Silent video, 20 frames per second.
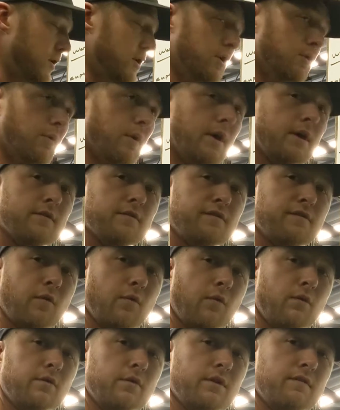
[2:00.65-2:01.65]
you want
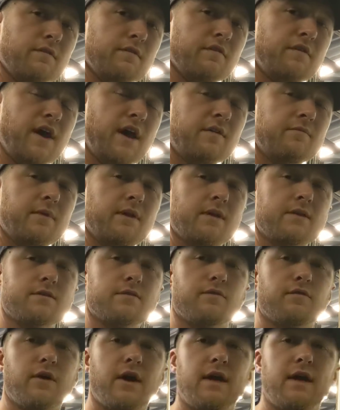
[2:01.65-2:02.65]
4 and even 5 minutes of